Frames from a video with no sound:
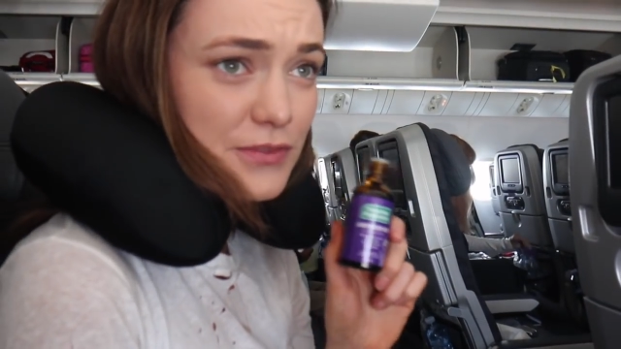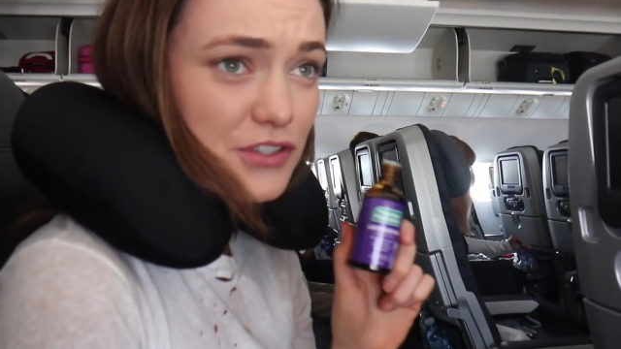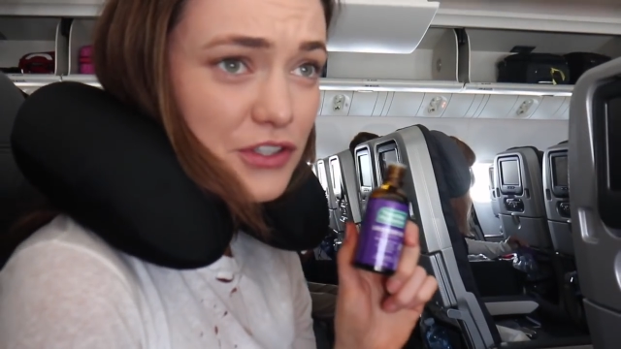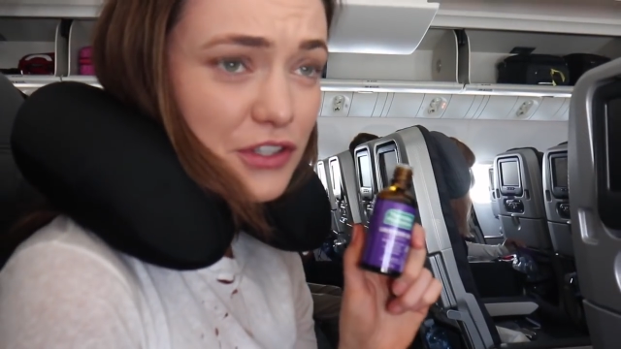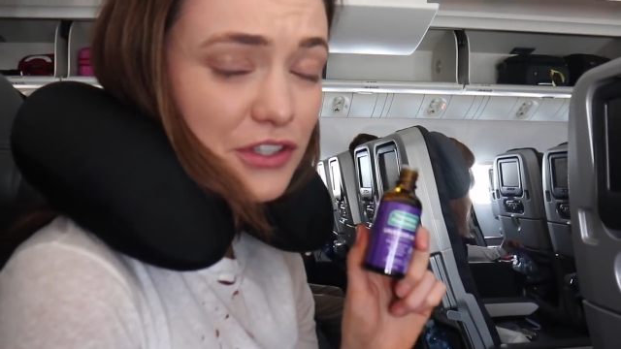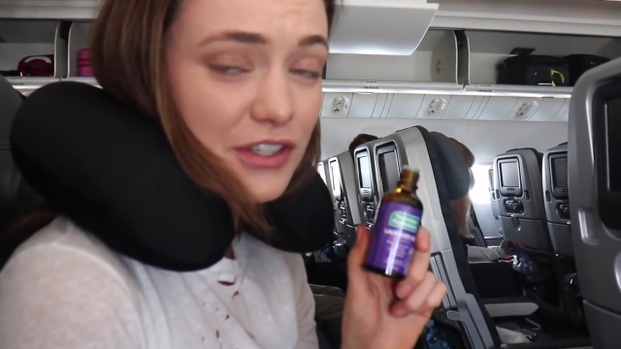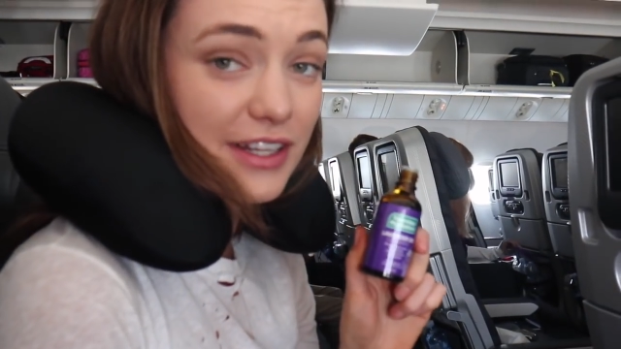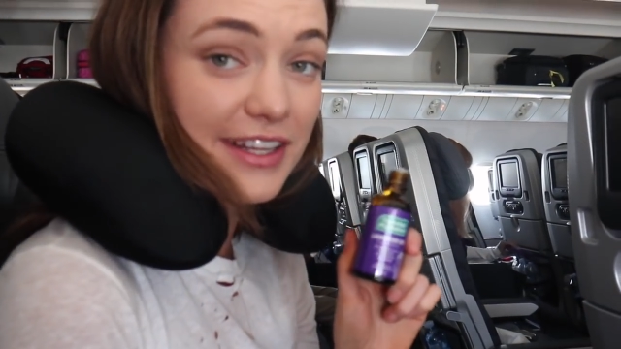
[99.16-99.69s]
It
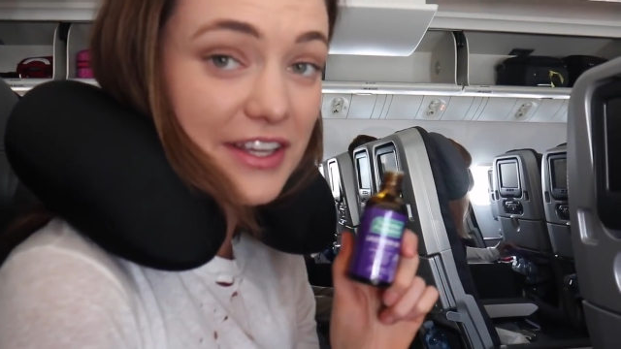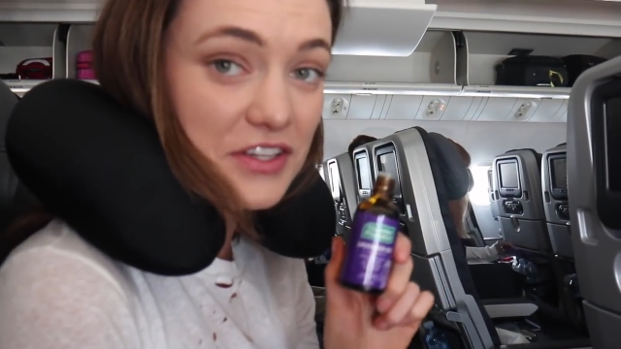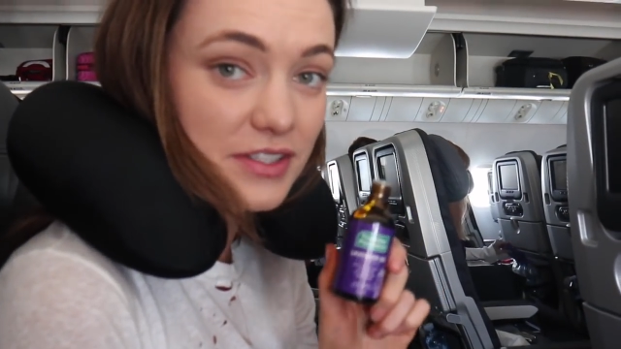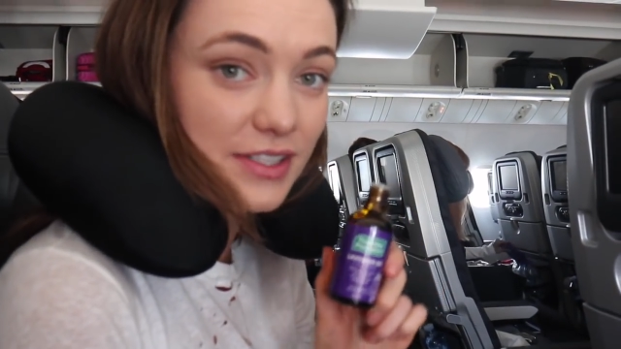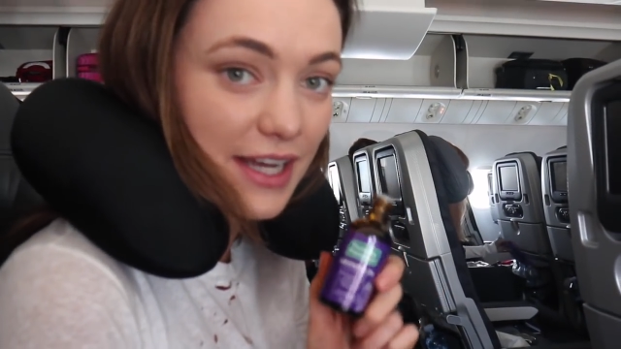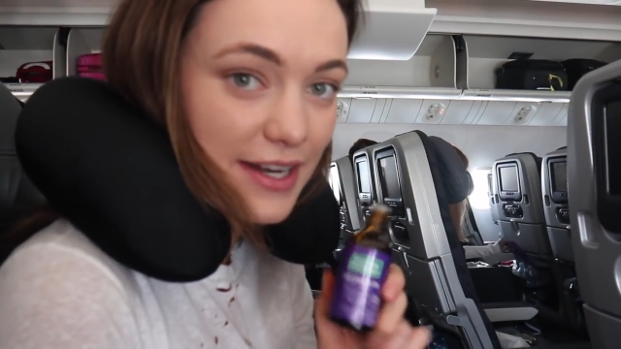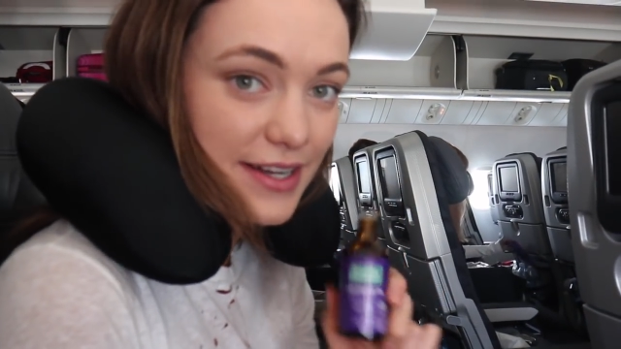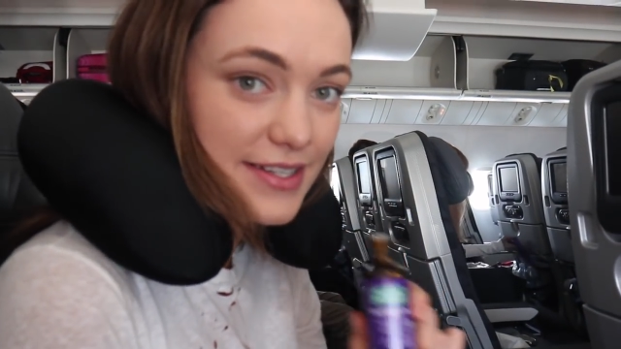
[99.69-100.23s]
helps you clear
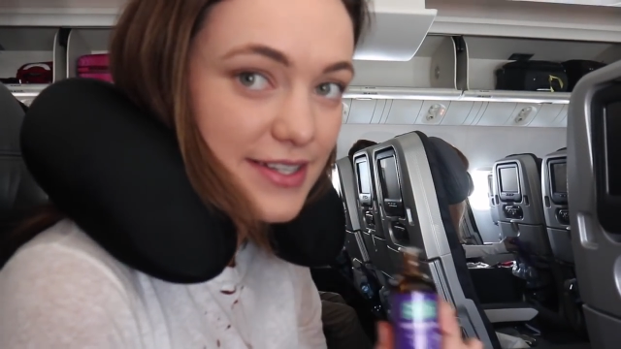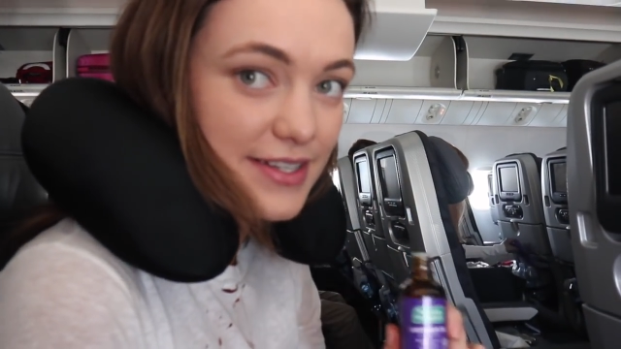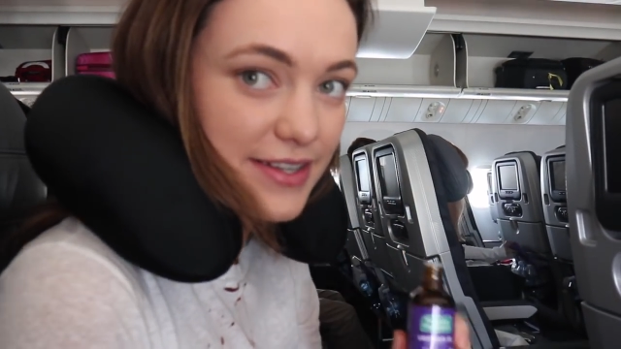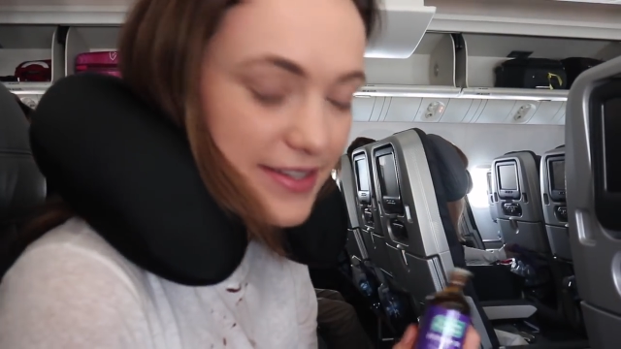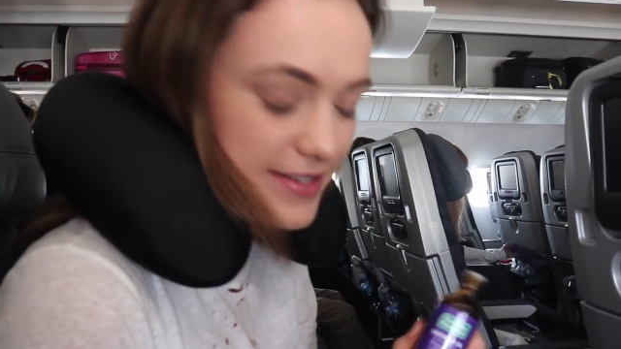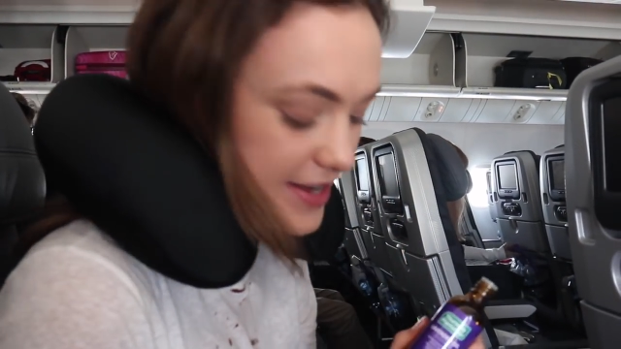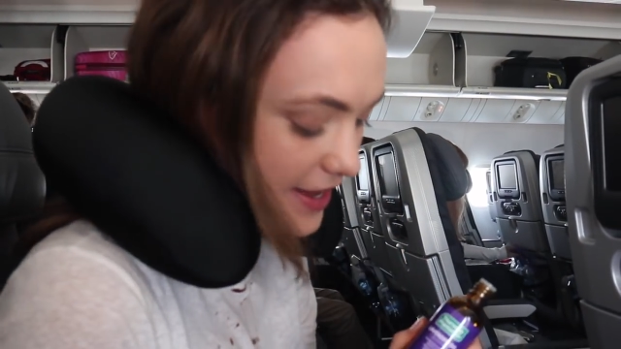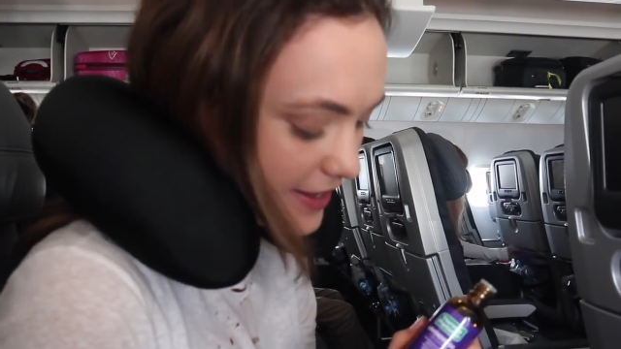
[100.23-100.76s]
your
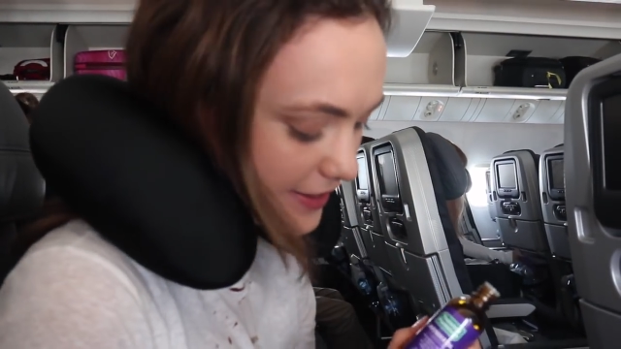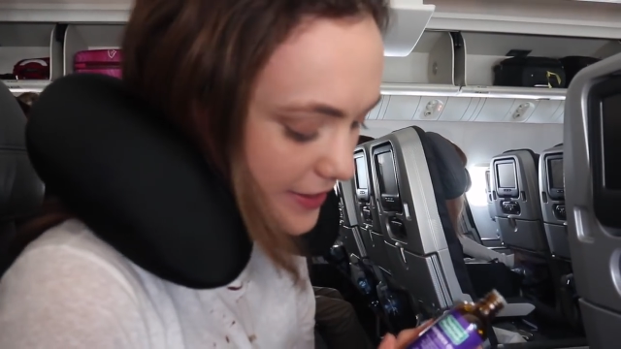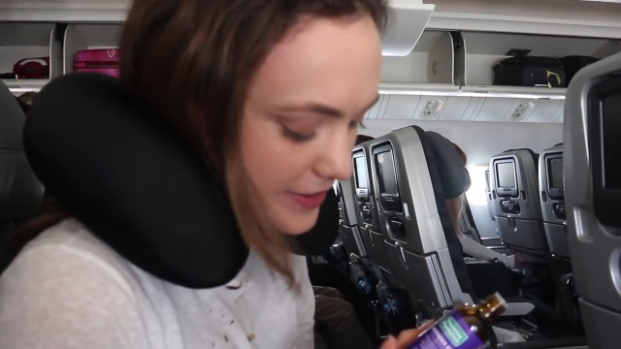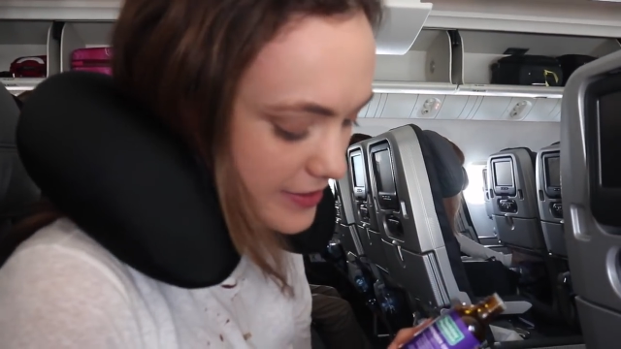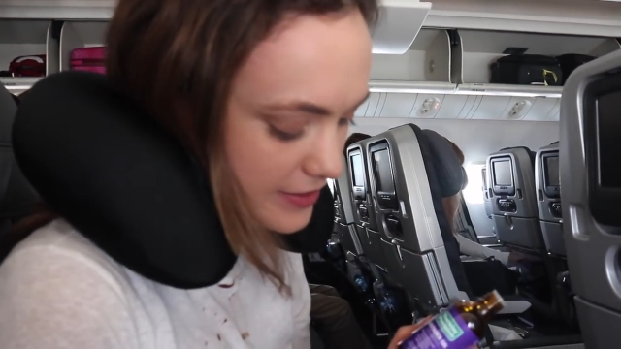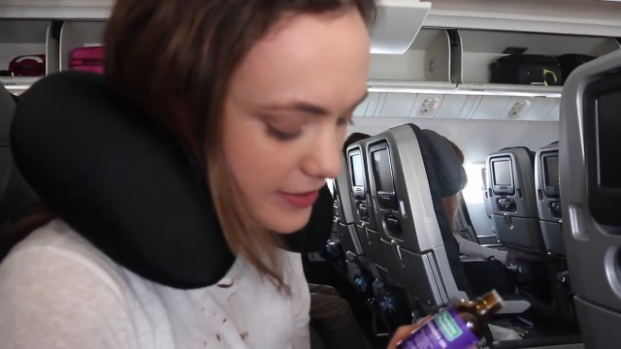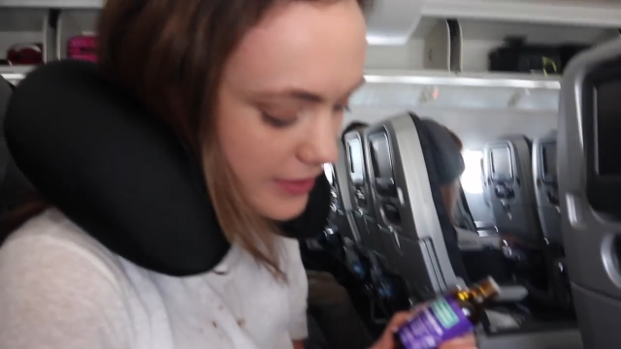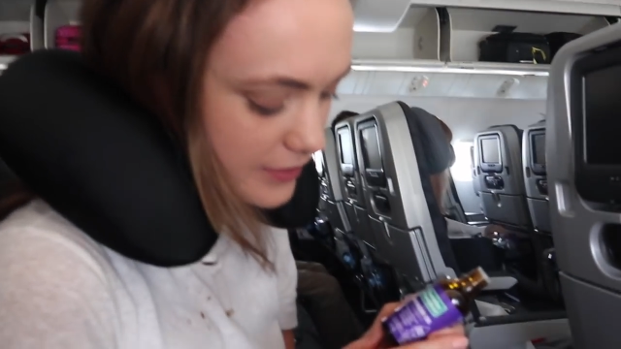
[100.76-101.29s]
sinuses
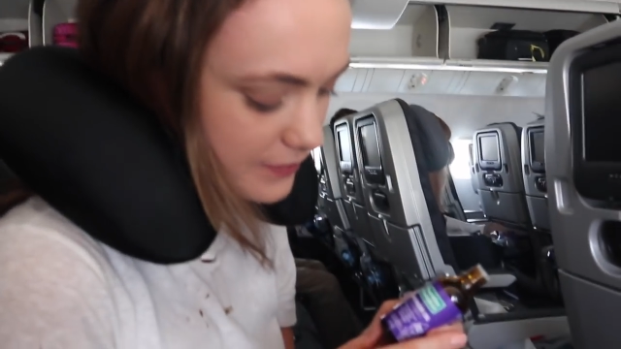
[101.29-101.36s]
and